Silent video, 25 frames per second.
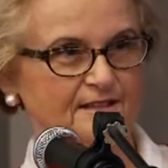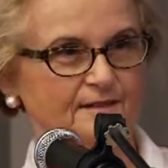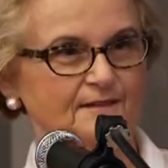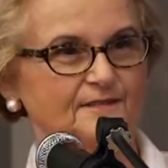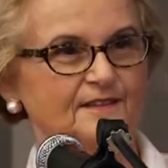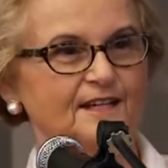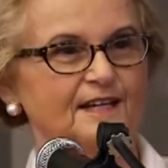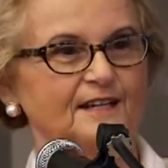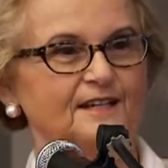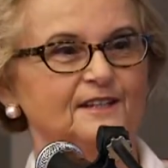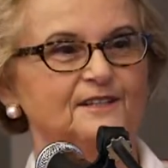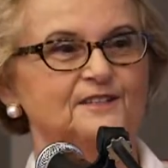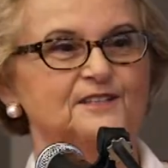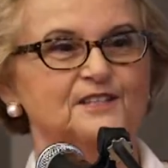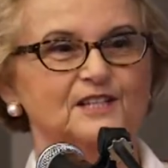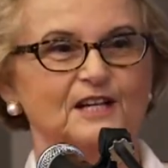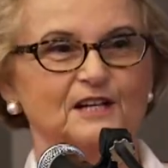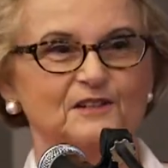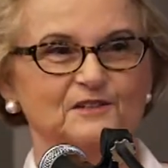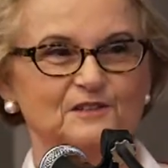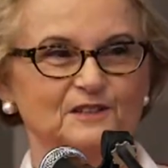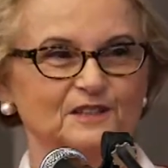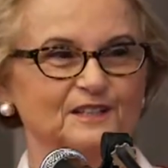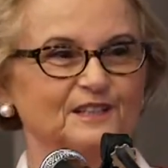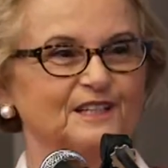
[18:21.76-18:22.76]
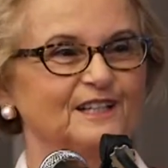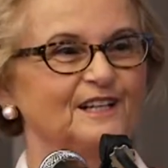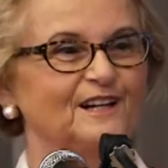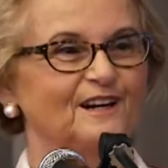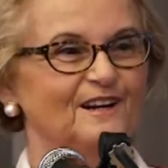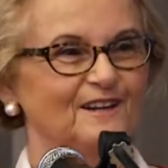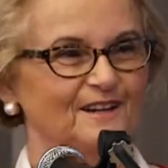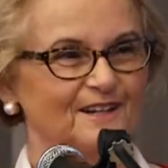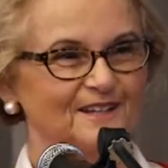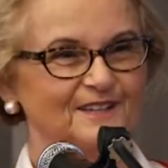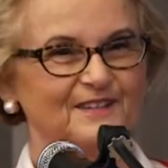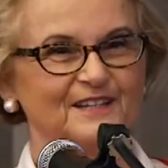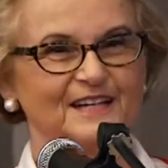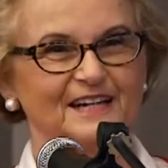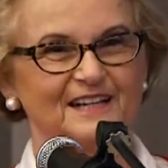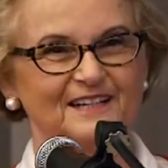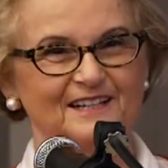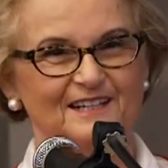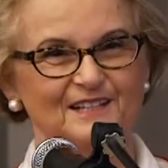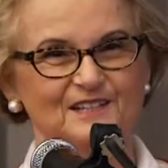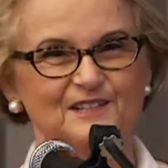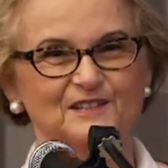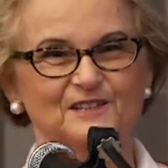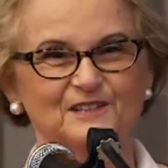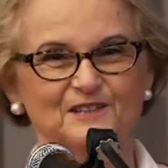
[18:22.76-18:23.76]
They generally are in that
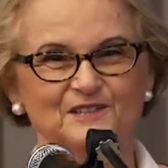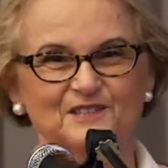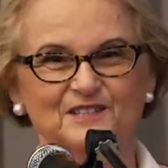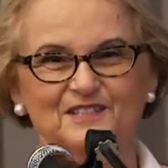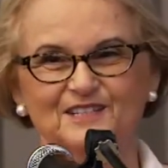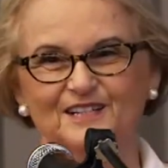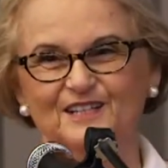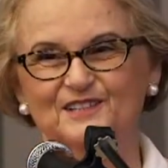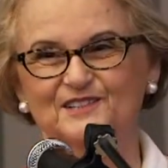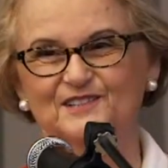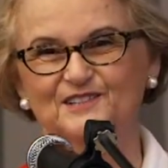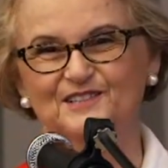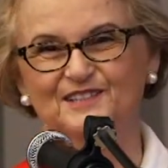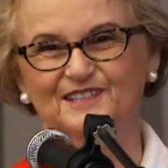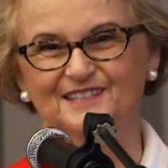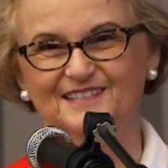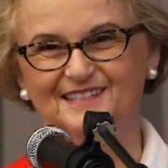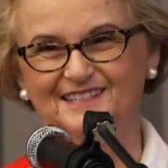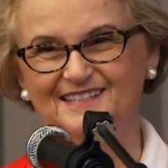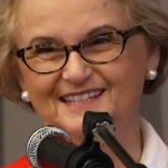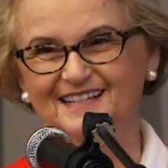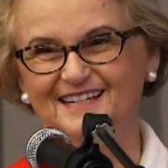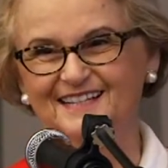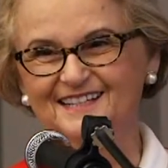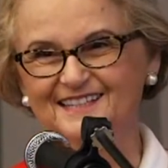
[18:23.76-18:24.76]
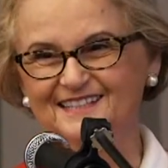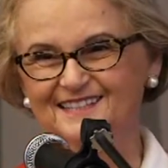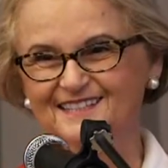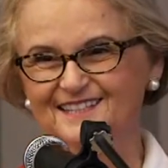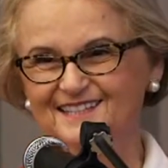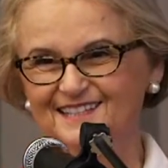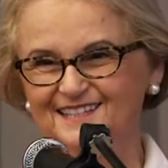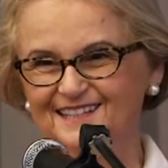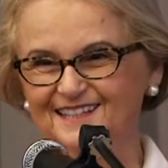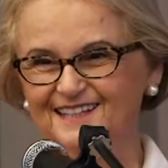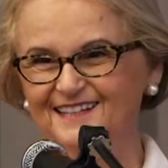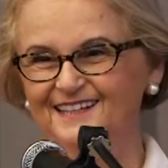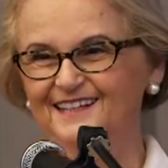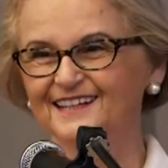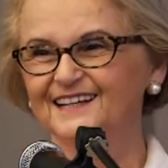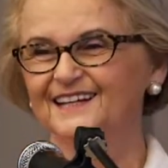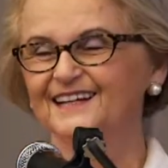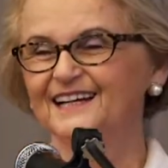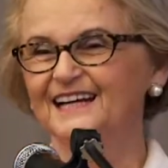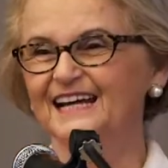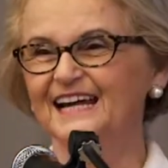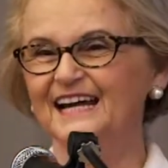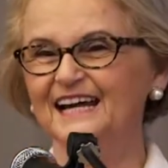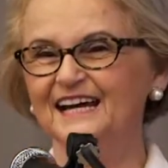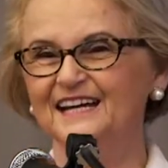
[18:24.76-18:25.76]
egocentric stage.
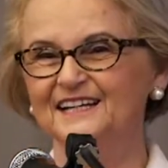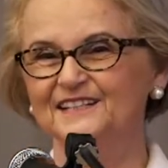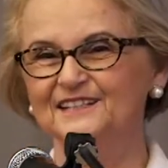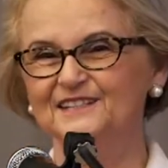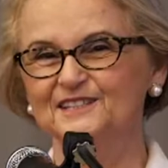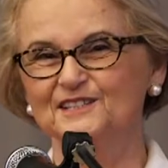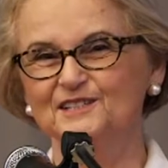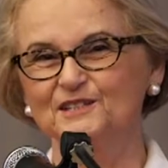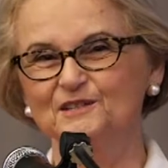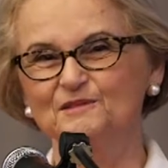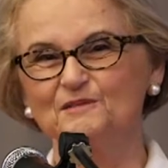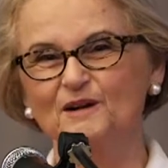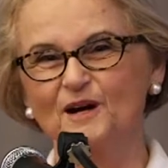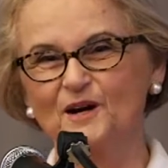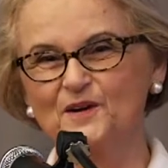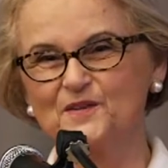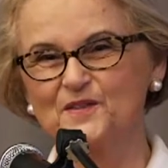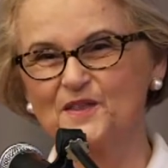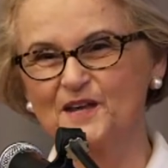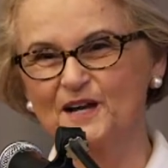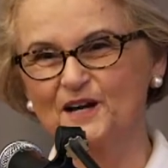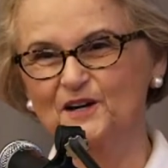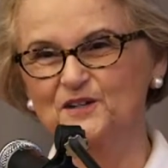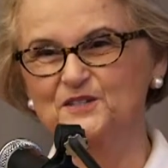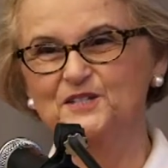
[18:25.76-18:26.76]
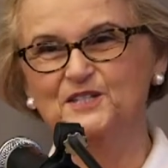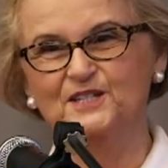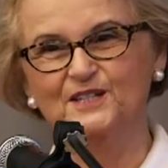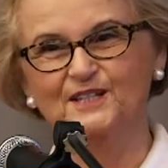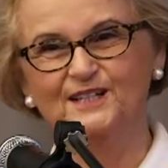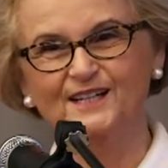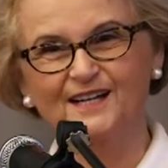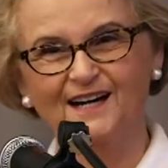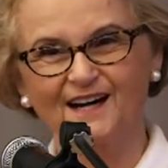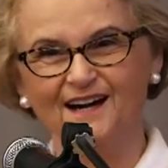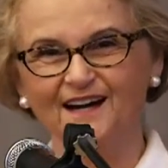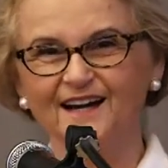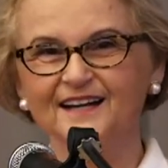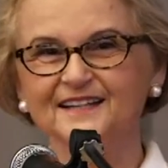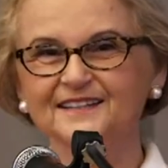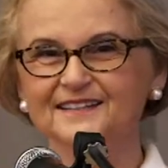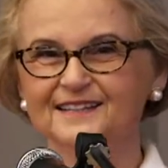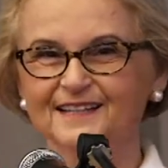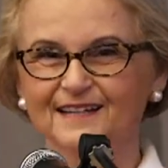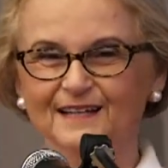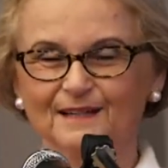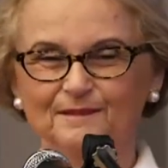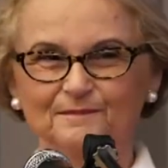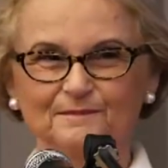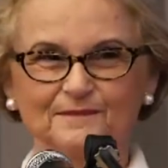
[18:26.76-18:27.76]
And you are there to guide
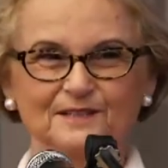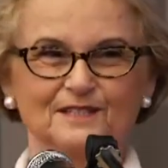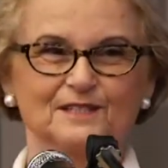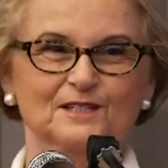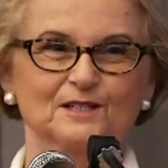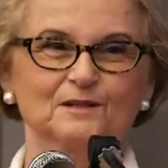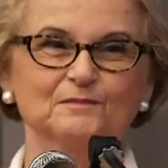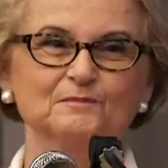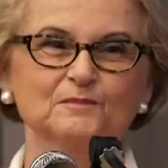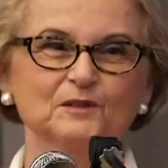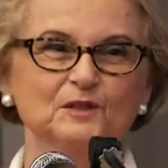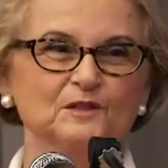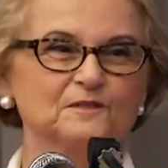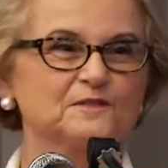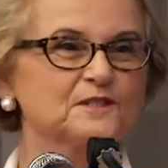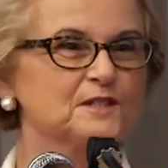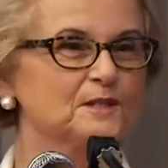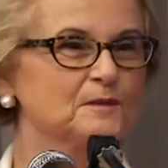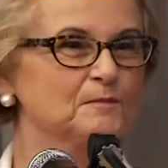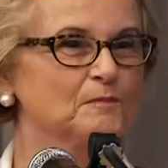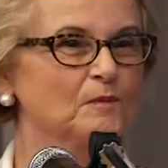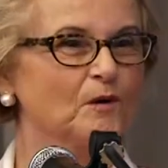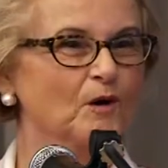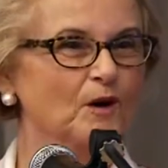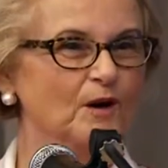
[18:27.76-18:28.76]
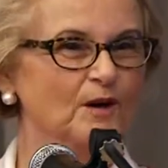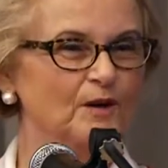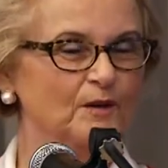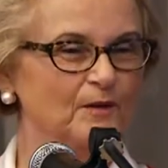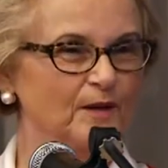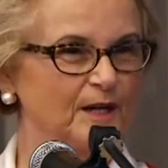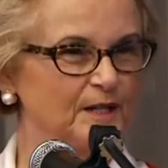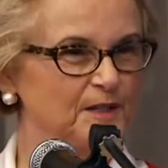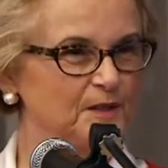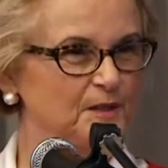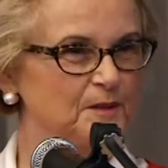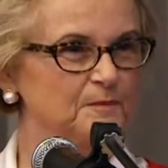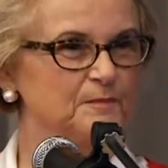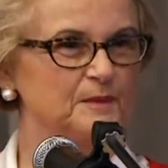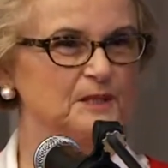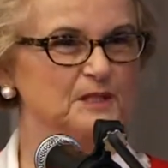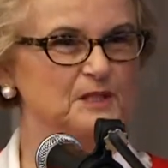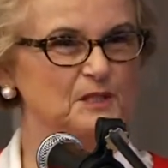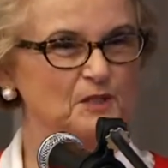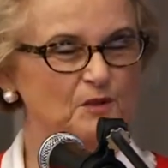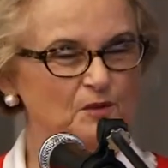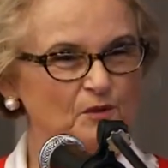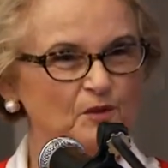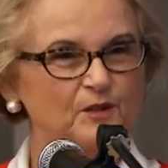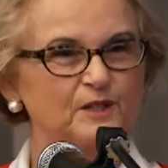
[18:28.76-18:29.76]
them to move to greater
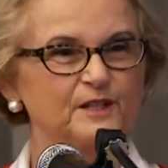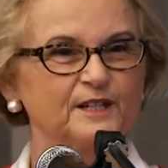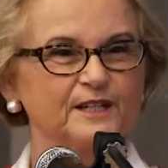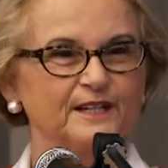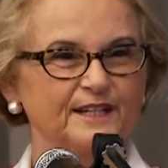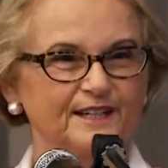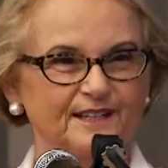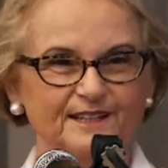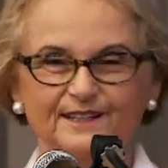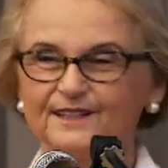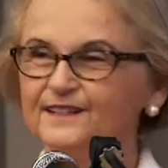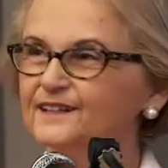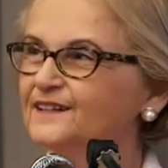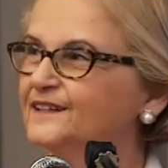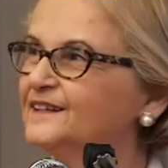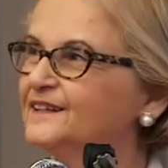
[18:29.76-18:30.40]
maturity.